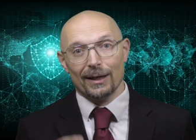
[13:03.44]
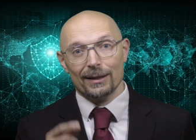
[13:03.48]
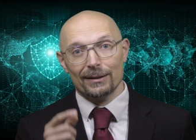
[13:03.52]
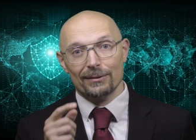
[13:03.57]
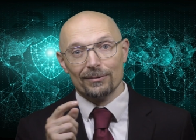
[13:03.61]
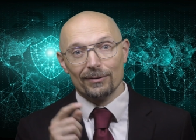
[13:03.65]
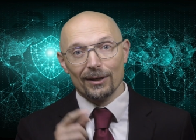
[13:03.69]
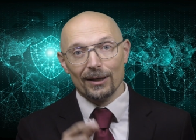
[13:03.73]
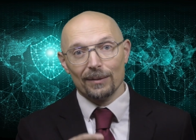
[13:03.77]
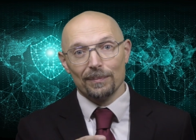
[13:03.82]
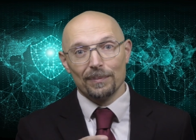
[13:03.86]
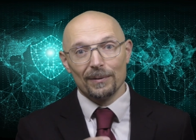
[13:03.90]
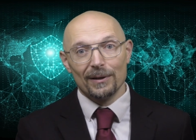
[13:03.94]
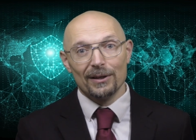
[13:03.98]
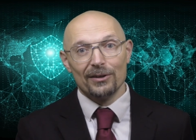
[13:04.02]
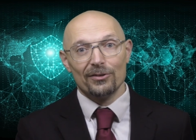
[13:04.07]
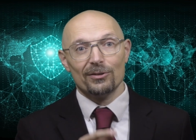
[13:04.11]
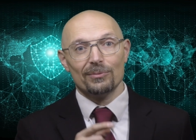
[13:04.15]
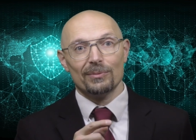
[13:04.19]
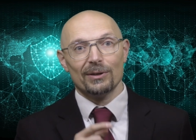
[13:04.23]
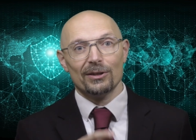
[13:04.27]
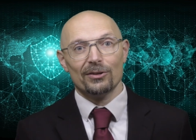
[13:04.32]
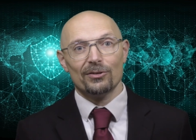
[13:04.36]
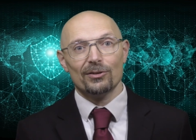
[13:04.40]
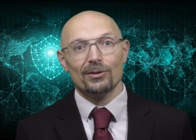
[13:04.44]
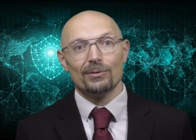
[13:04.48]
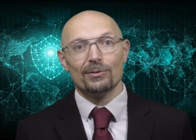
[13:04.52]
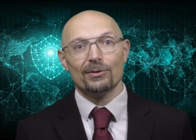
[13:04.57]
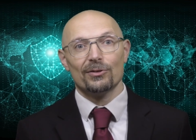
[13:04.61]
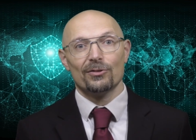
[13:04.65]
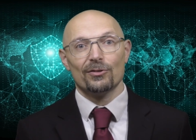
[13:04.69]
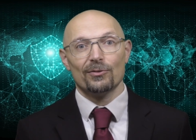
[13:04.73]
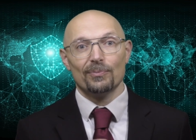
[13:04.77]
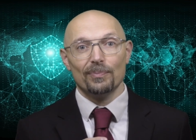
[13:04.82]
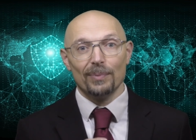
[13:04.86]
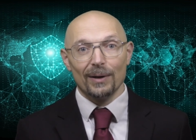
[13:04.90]
at the right place in my
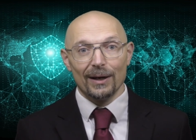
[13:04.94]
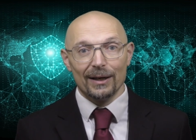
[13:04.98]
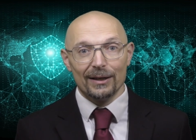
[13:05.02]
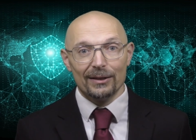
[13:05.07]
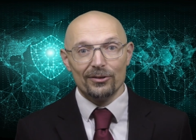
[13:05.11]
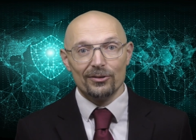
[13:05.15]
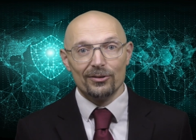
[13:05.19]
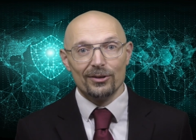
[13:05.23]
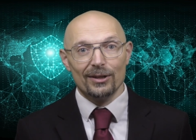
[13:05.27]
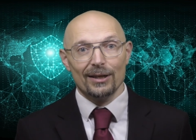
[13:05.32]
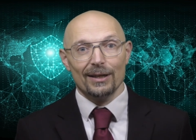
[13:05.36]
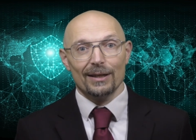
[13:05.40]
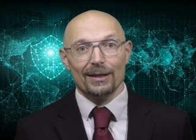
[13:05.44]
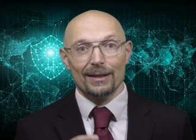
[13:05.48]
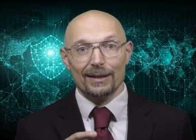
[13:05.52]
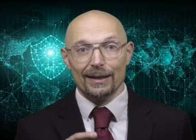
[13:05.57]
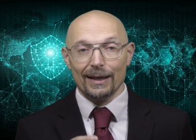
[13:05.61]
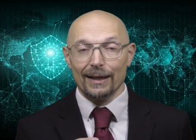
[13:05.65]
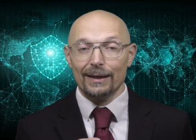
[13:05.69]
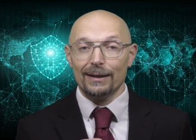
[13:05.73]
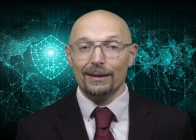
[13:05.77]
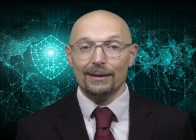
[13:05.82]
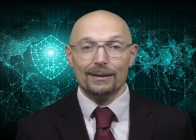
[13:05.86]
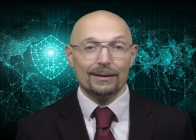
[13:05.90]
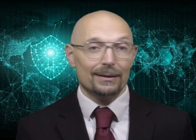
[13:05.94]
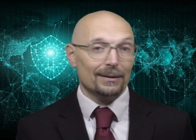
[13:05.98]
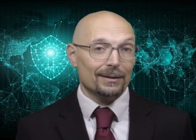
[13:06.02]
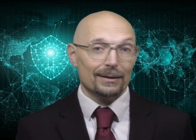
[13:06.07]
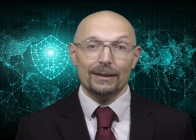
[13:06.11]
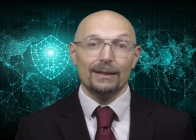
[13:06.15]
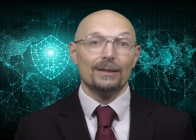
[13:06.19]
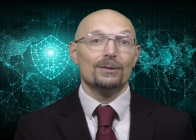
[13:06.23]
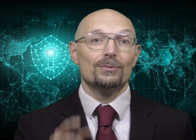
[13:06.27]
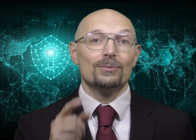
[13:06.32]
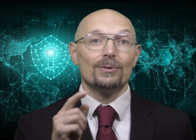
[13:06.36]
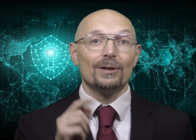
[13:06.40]
sequence of bytes, then
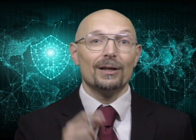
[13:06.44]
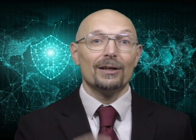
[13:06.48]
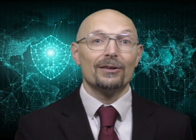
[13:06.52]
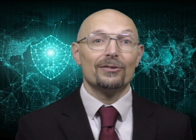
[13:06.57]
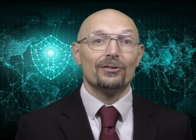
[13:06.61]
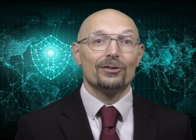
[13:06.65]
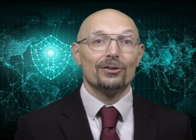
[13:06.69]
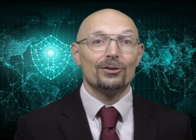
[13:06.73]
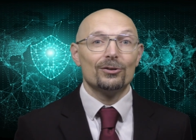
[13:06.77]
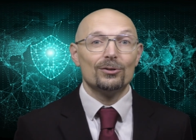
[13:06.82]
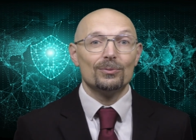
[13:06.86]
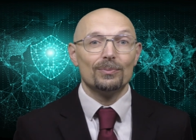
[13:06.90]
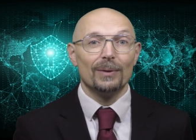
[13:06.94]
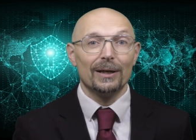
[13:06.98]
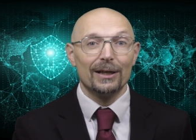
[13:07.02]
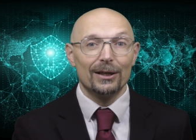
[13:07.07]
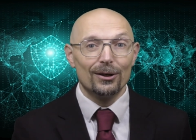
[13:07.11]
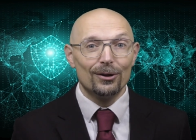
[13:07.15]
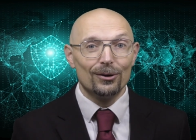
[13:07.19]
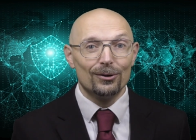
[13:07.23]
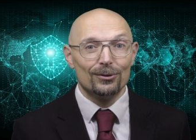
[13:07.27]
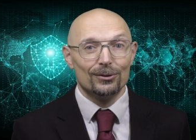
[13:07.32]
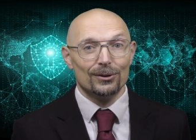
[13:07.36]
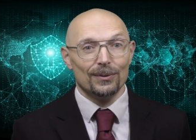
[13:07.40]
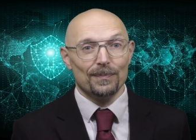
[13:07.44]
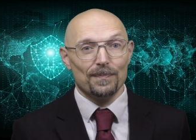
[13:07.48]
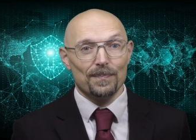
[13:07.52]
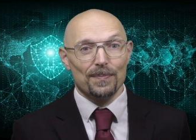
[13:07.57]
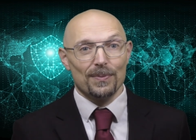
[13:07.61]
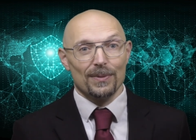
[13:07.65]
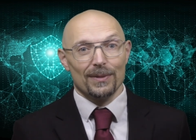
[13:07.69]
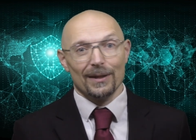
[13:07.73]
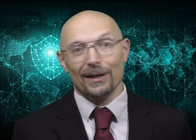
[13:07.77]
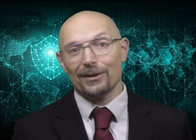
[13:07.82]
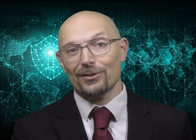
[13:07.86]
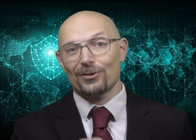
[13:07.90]
it will execute my code.
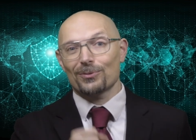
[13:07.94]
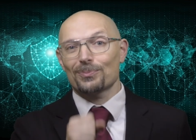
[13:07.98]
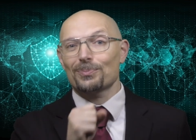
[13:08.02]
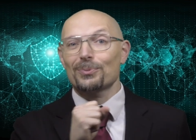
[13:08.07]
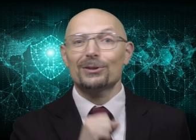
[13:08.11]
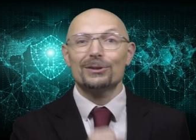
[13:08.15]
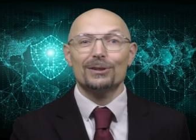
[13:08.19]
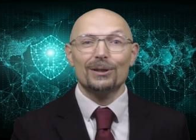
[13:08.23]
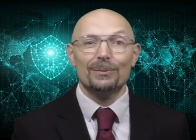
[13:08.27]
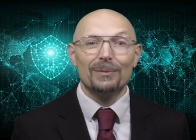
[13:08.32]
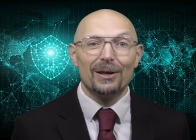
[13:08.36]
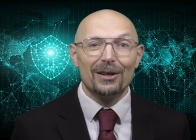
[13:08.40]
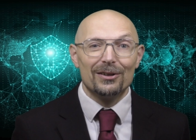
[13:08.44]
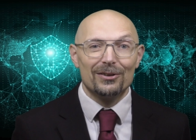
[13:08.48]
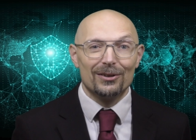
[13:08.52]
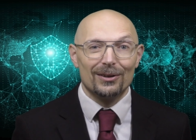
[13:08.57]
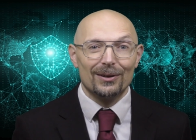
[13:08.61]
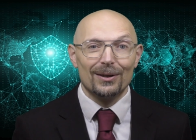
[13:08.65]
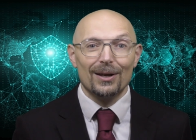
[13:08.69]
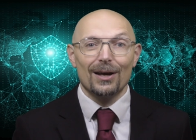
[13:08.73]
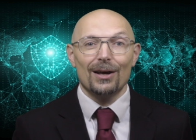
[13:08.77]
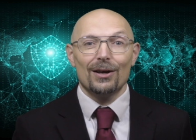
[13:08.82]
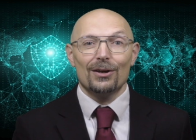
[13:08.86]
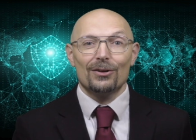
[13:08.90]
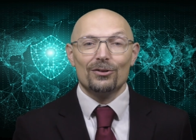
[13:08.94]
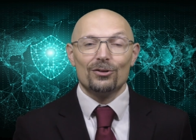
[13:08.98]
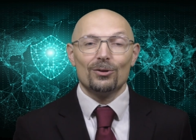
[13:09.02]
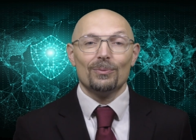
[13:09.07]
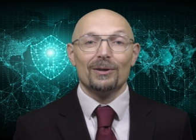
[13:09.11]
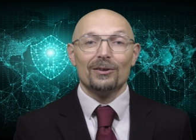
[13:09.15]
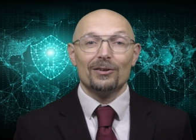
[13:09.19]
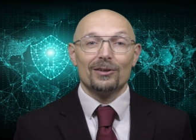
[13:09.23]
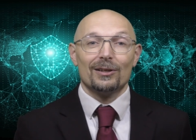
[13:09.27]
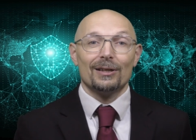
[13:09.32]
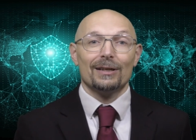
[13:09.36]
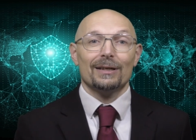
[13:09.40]
That's pretty amazing. So
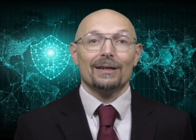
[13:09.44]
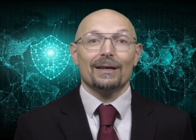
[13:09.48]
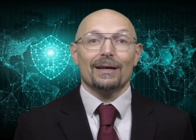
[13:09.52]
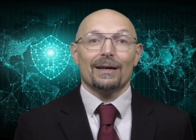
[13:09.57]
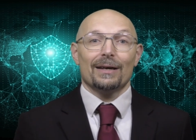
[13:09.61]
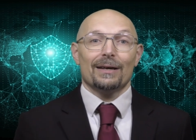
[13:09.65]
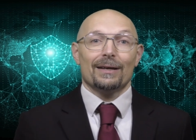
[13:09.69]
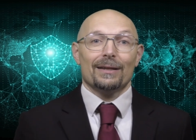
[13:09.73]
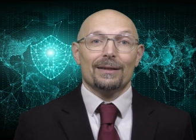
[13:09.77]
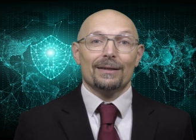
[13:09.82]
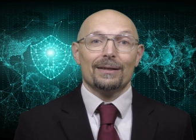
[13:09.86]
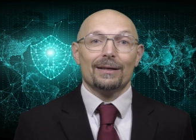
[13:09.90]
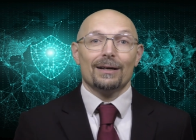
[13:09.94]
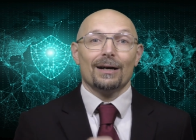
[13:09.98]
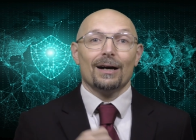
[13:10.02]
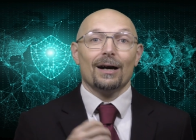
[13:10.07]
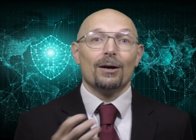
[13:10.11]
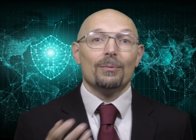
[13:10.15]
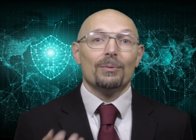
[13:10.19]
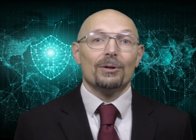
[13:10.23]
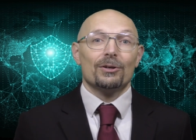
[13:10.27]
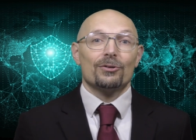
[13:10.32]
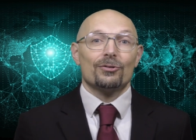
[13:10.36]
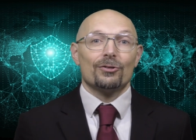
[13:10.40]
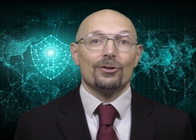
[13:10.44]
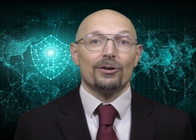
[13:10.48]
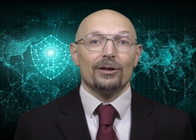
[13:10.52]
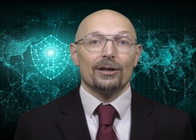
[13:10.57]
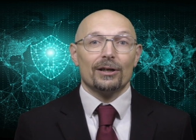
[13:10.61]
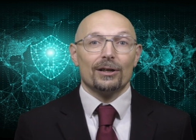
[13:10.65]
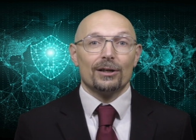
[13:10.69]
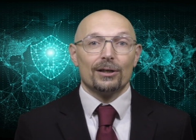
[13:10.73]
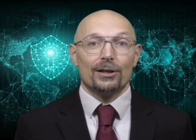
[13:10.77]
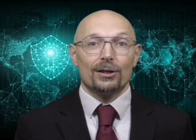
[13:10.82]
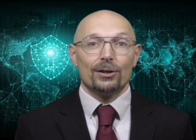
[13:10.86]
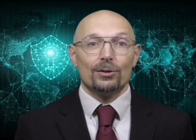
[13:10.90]
basically, the
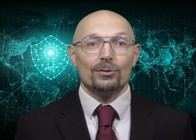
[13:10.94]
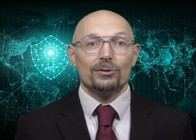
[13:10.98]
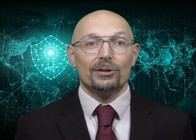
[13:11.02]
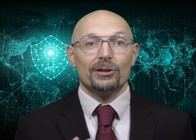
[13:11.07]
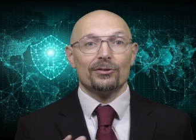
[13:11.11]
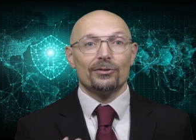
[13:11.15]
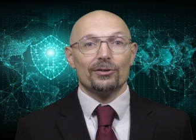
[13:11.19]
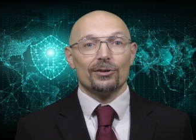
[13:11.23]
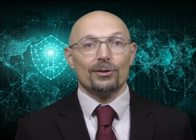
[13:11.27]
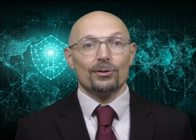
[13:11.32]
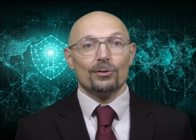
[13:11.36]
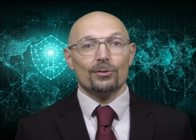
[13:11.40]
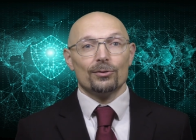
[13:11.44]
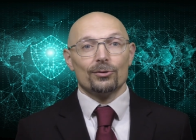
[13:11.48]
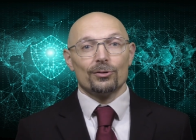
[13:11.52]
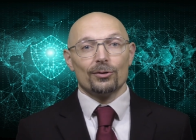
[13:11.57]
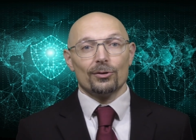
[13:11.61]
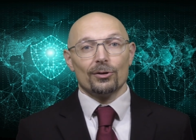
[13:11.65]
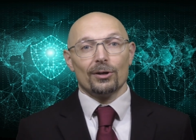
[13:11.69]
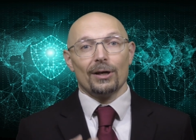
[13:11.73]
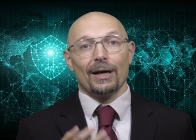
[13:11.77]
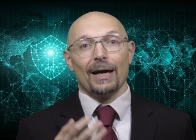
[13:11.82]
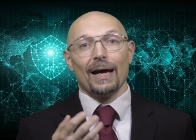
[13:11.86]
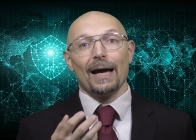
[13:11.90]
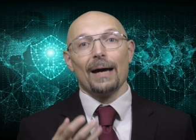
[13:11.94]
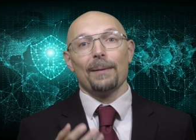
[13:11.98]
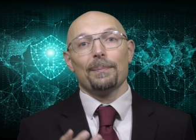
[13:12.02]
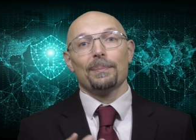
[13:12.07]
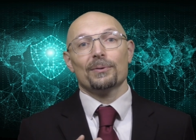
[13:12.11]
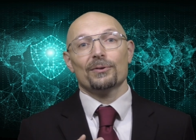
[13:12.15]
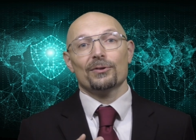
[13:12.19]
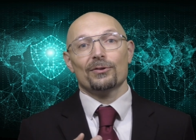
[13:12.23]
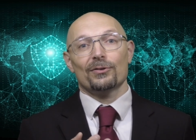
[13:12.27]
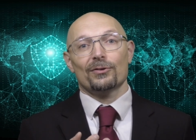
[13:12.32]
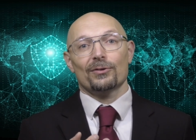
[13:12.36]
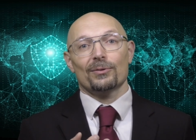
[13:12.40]
arbitrary code execution
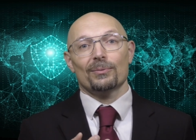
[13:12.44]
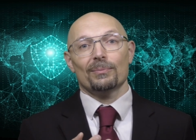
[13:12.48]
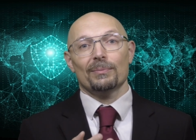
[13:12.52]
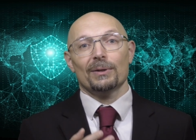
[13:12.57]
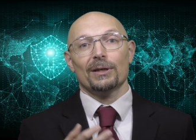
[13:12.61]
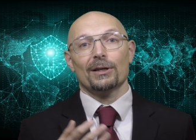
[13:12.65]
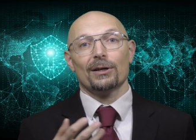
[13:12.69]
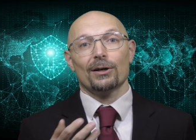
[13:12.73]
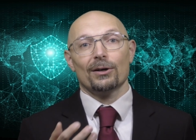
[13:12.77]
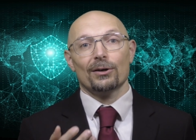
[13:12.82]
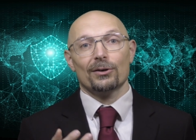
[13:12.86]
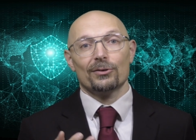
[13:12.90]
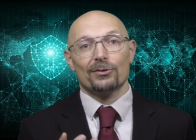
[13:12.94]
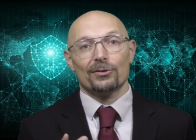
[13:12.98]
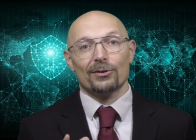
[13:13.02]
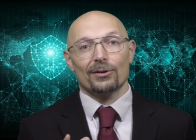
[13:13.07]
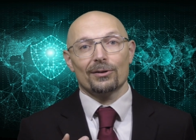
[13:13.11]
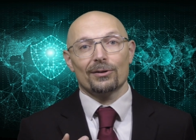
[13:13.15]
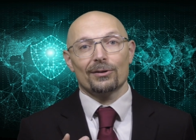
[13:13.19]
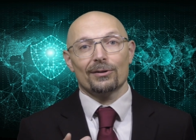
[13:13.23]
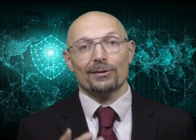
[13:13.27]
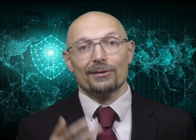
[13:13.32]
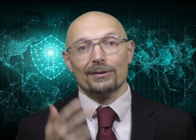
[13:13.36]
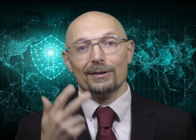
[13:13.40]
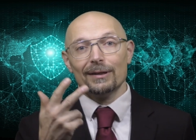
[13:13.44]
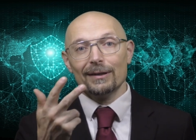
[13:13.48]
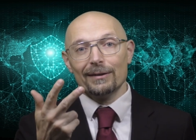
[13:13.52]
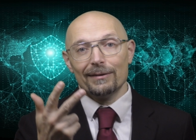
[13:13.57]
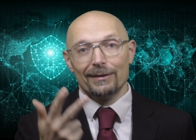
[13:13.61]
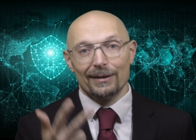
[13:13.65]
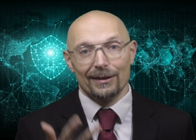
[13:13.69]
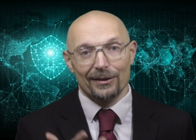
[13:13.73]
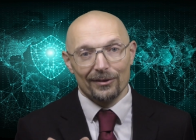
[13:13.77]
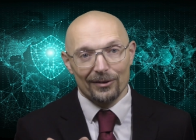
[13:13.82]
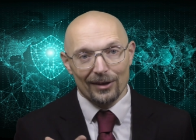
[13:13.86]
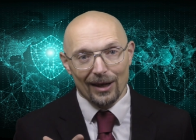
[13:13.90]
happens because three
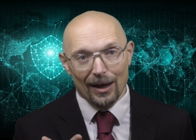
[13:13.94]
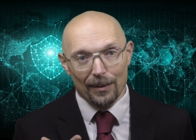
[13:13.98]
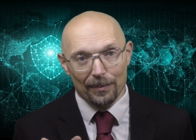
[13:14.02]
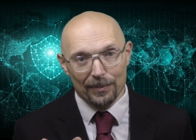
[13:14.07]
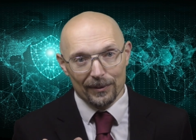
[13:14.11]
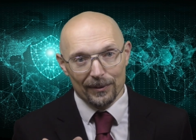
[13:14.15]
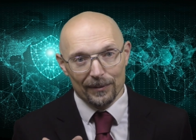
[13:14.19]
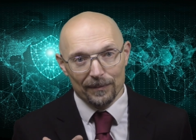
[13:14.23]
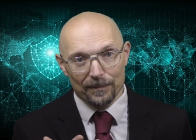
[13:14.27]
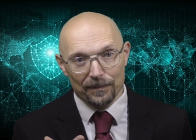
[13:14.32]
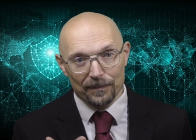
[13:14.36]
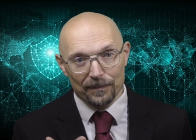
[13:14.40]
things happen.